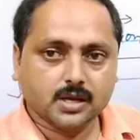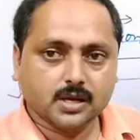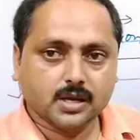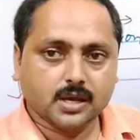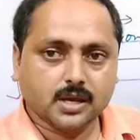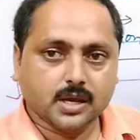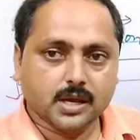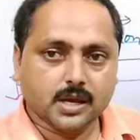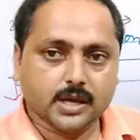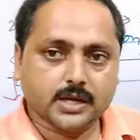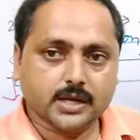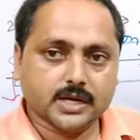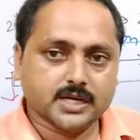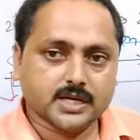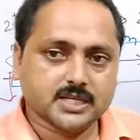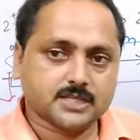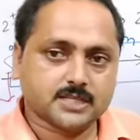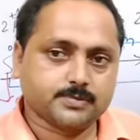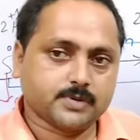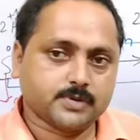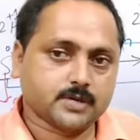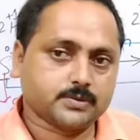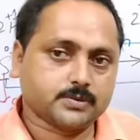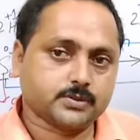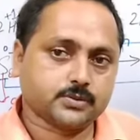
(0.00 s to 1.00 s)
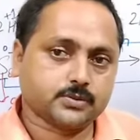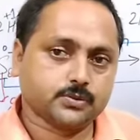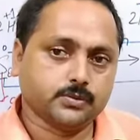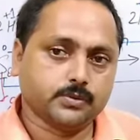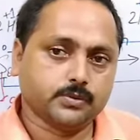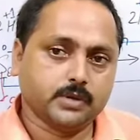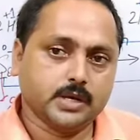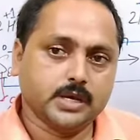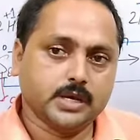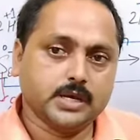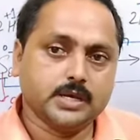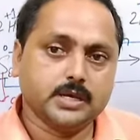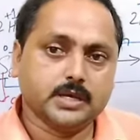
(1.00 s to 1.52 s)
In a
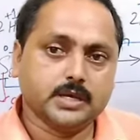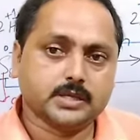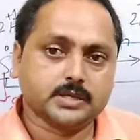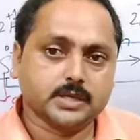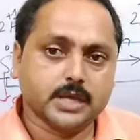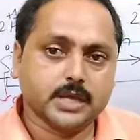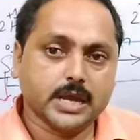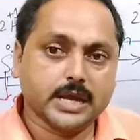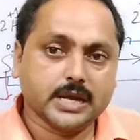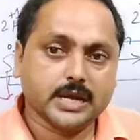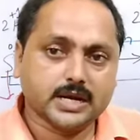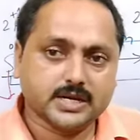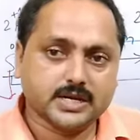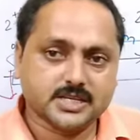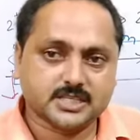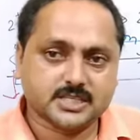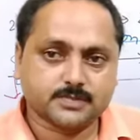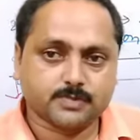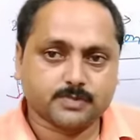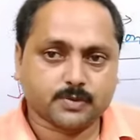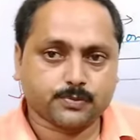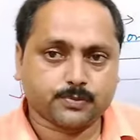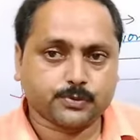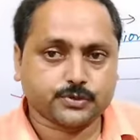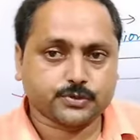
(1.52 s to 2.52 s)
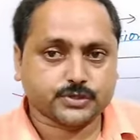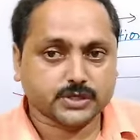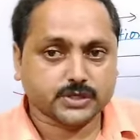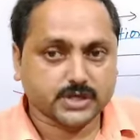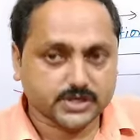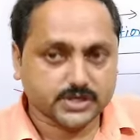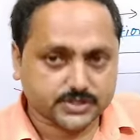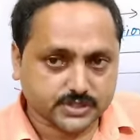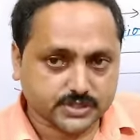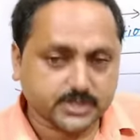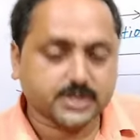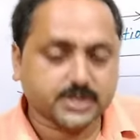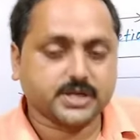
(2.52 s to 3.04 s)

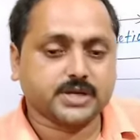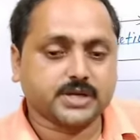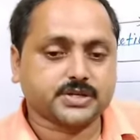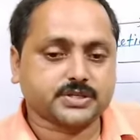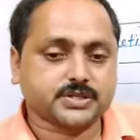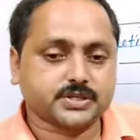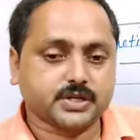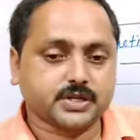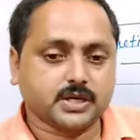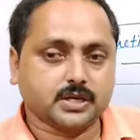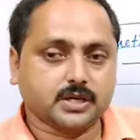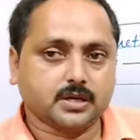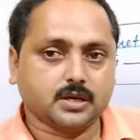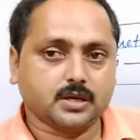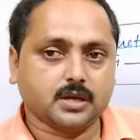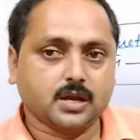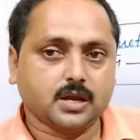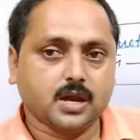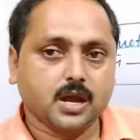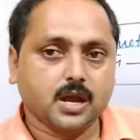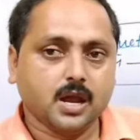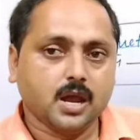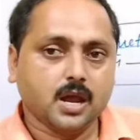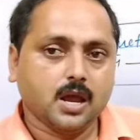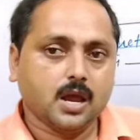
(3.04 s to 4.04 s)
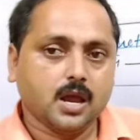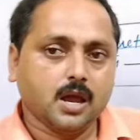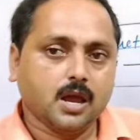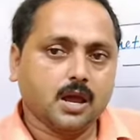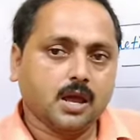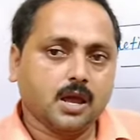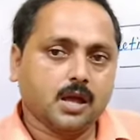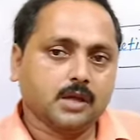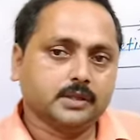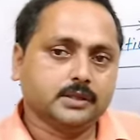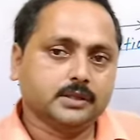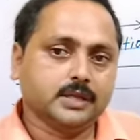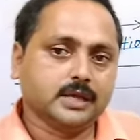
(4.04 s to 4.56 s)
disproportionation reaction,
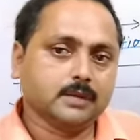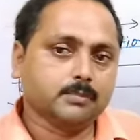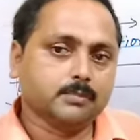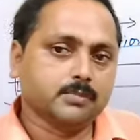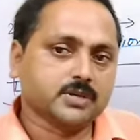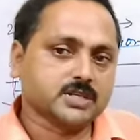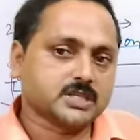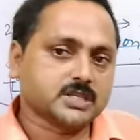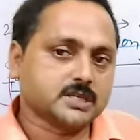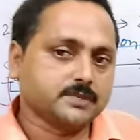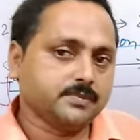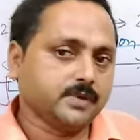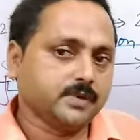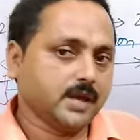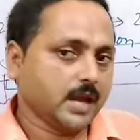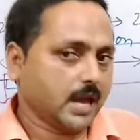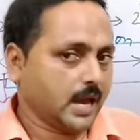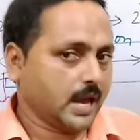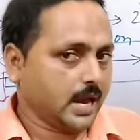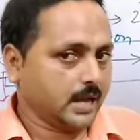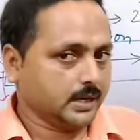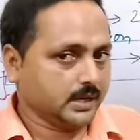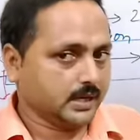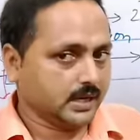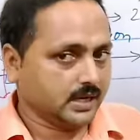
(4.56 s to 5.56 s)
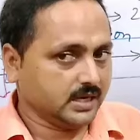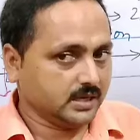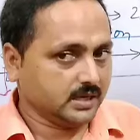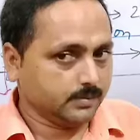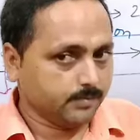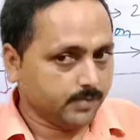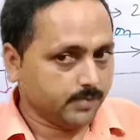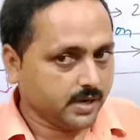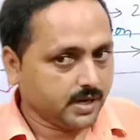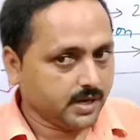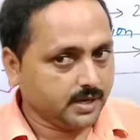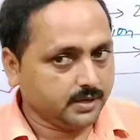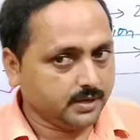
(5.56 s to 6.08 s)
there must be an
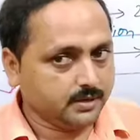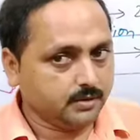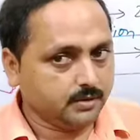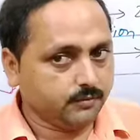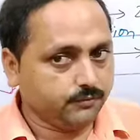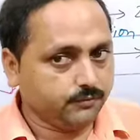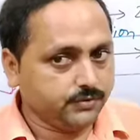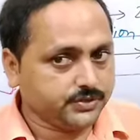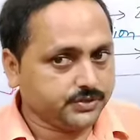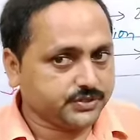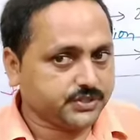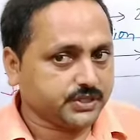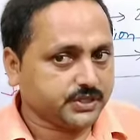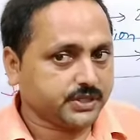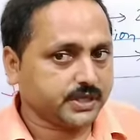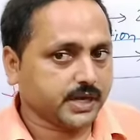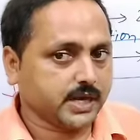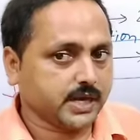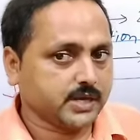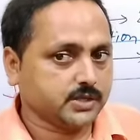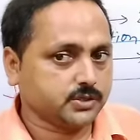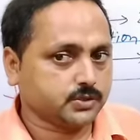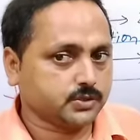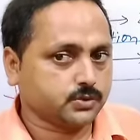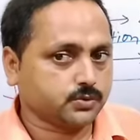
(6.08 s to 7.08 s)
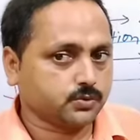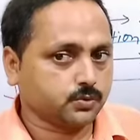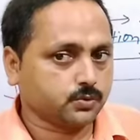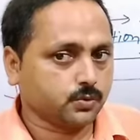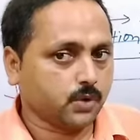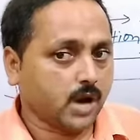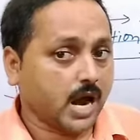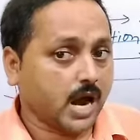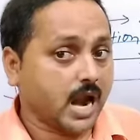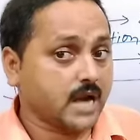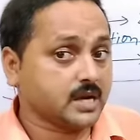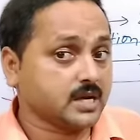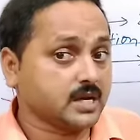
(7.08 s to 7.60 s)
element which can show
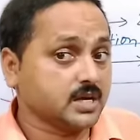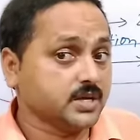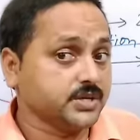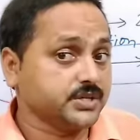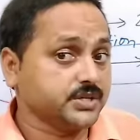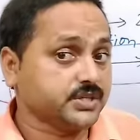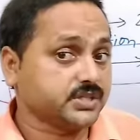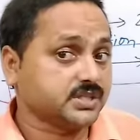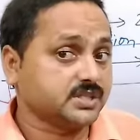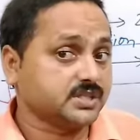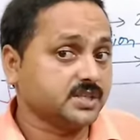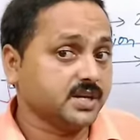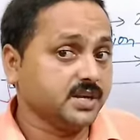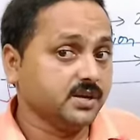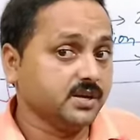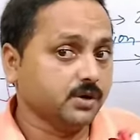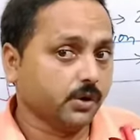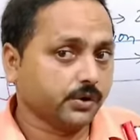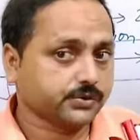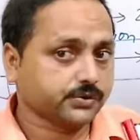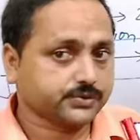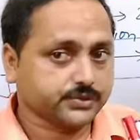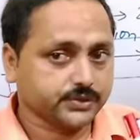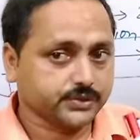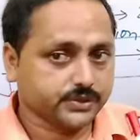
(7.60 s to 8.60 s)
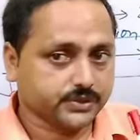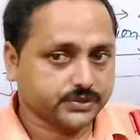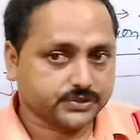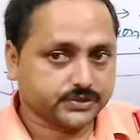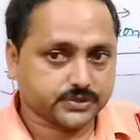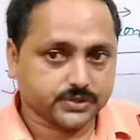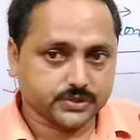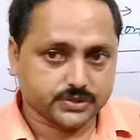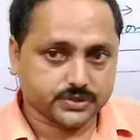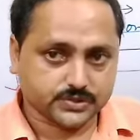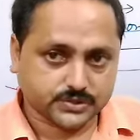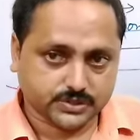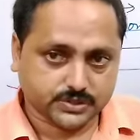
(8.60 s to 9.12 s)
at least 3 oxidation
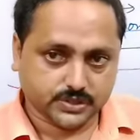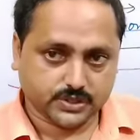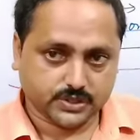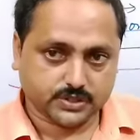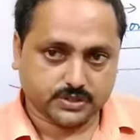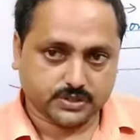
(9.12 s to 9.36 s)
state.